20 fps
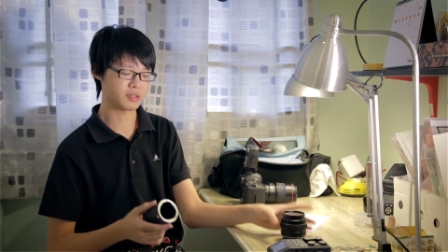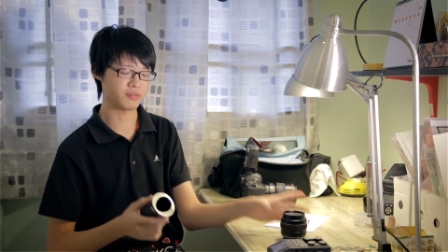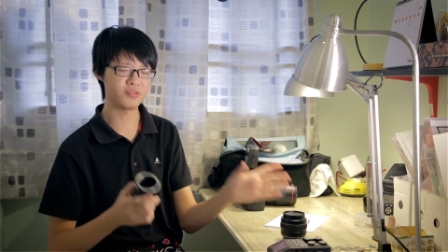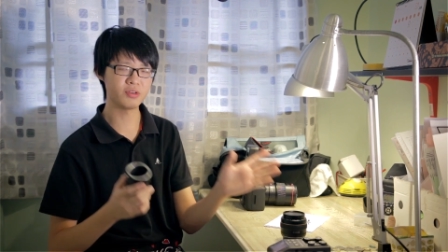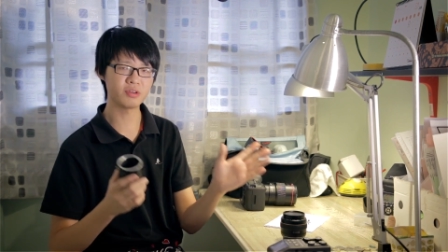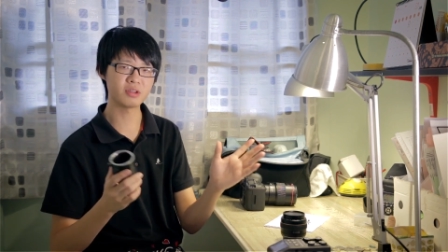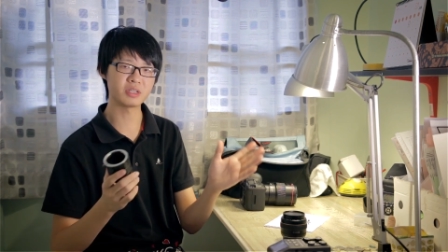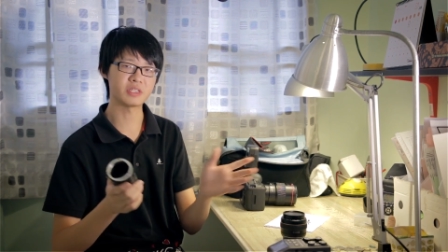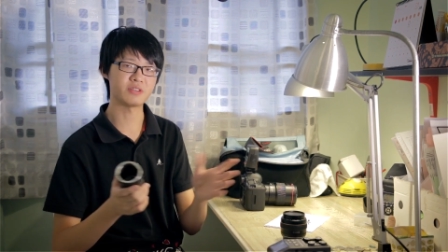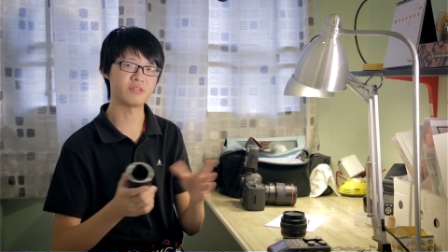a
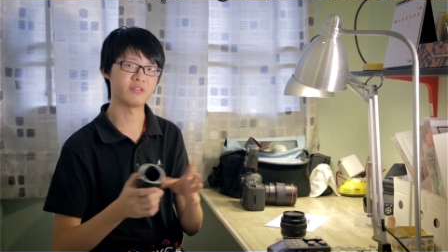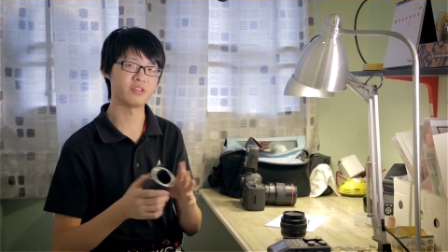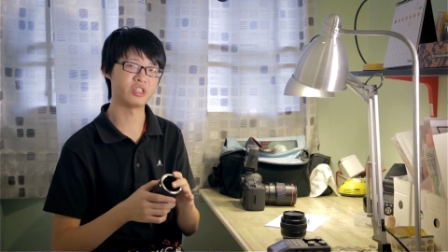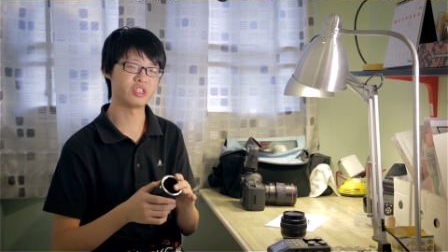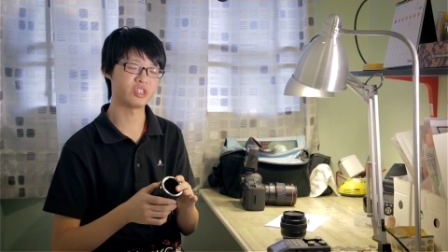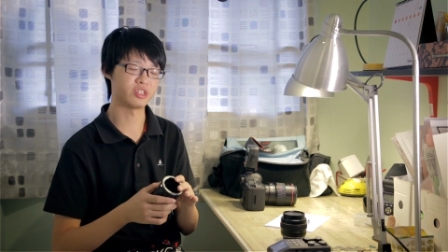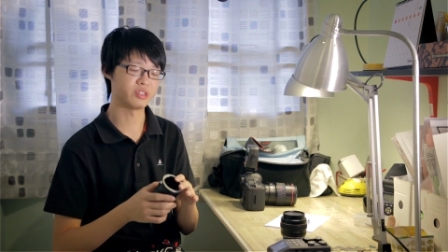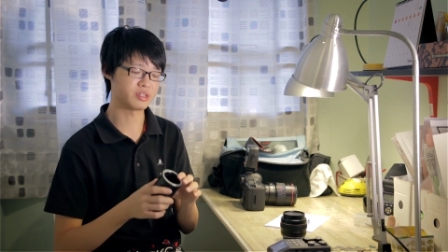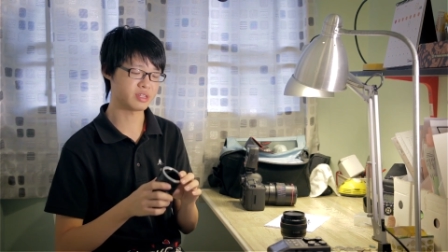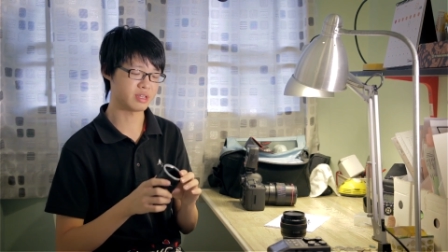few
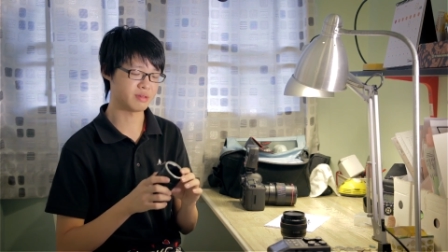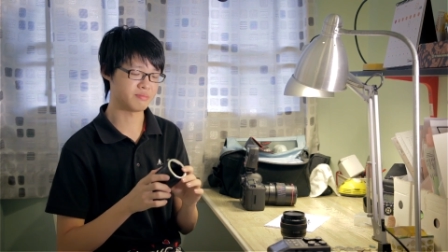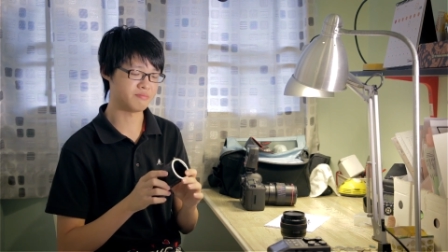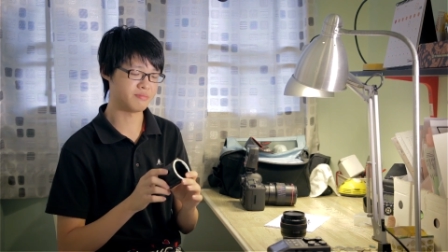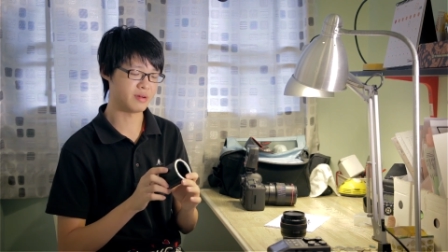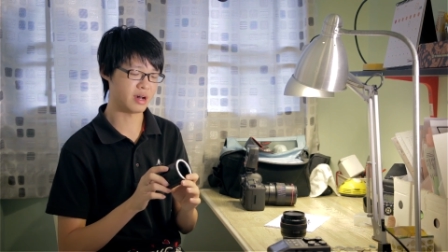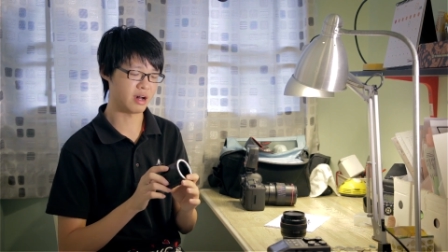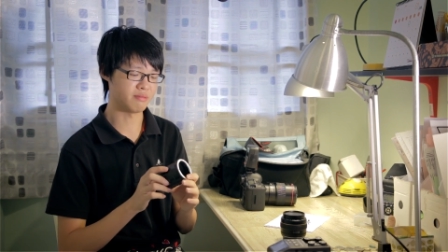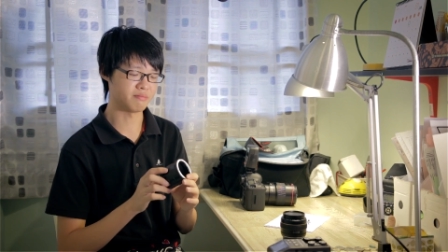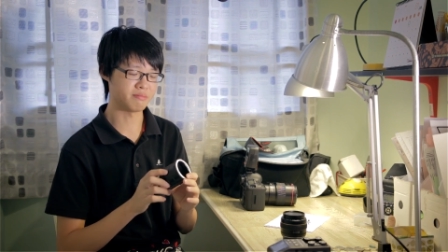considerations
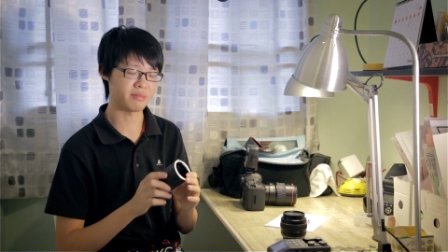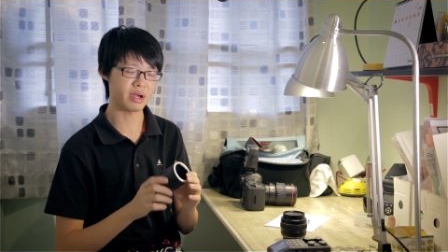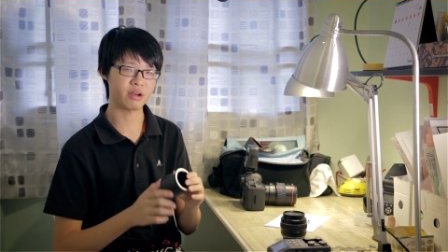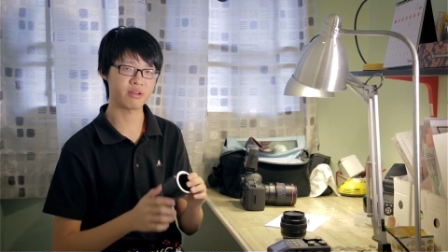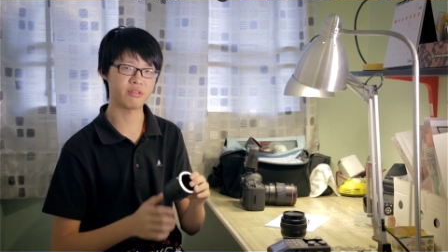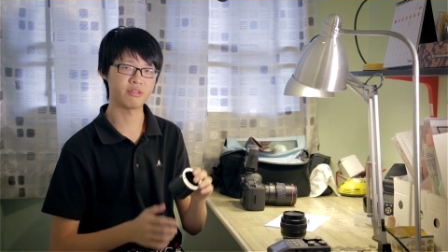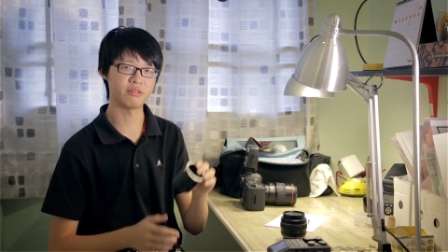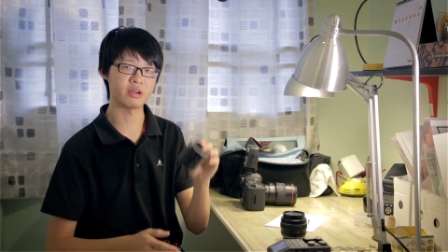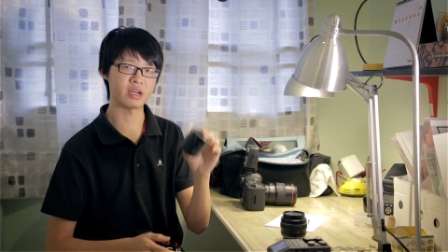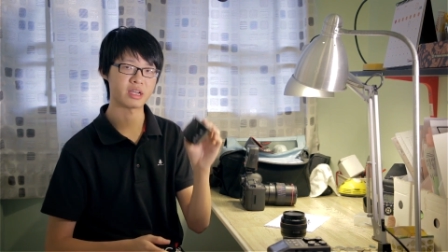about
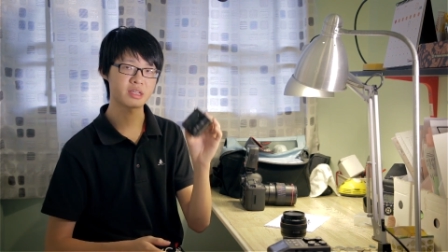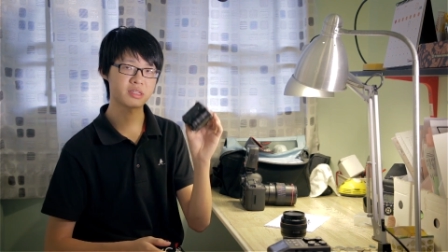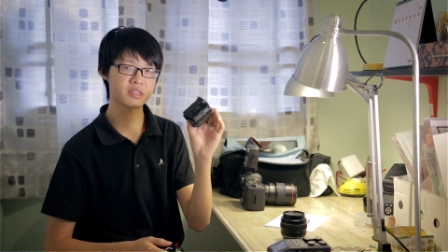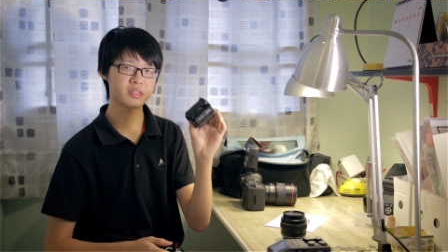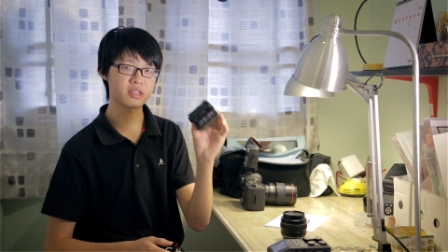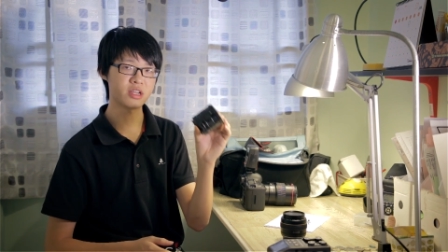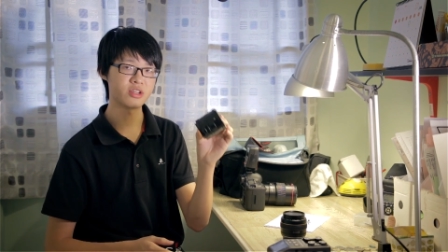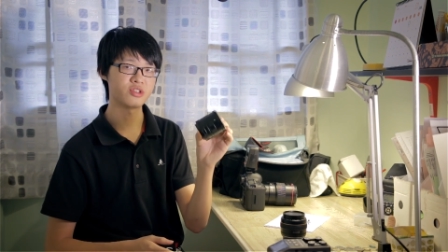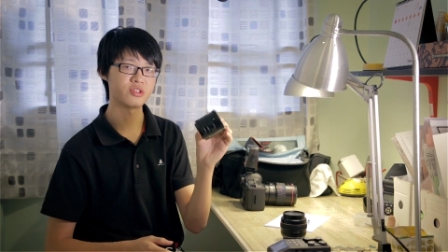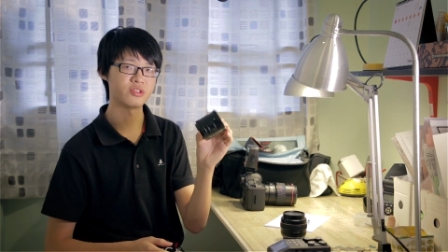macro
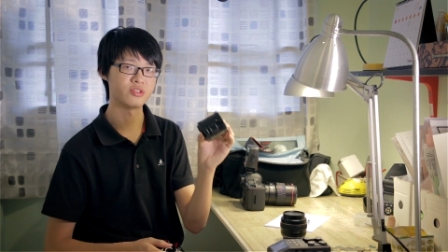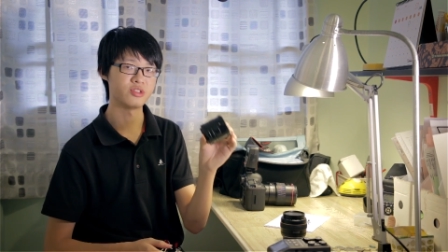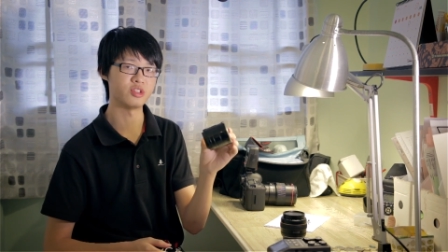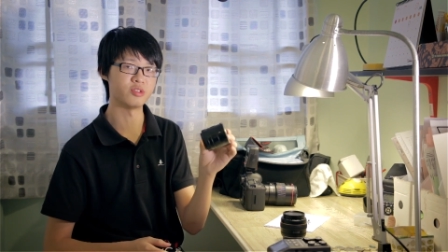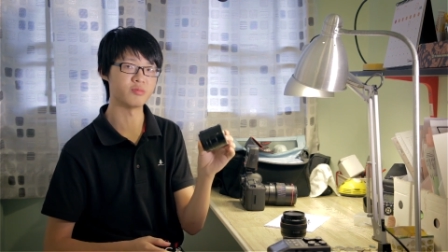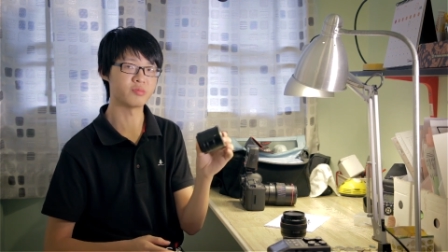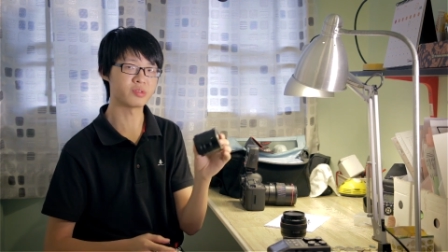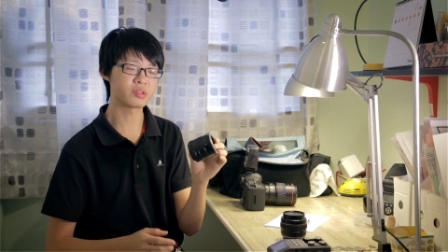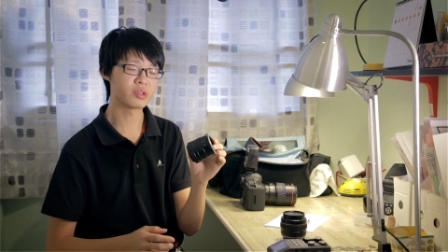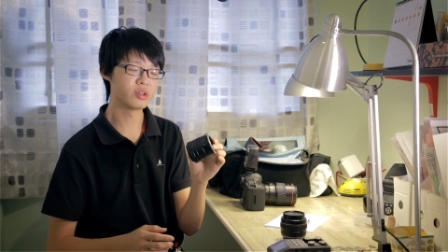extension
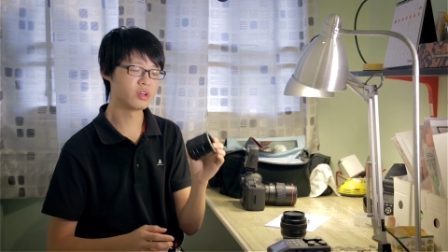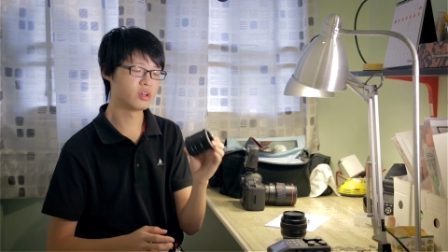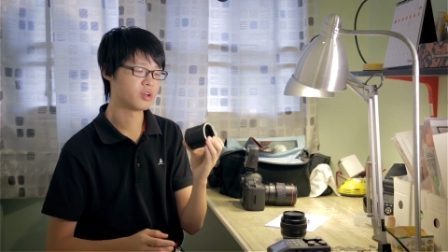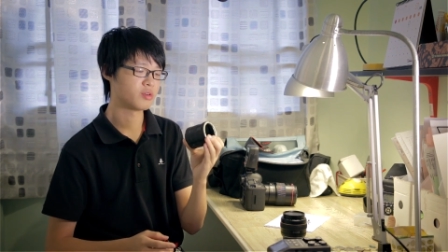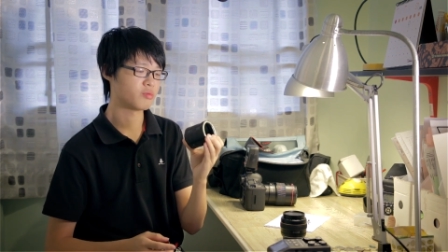tubes.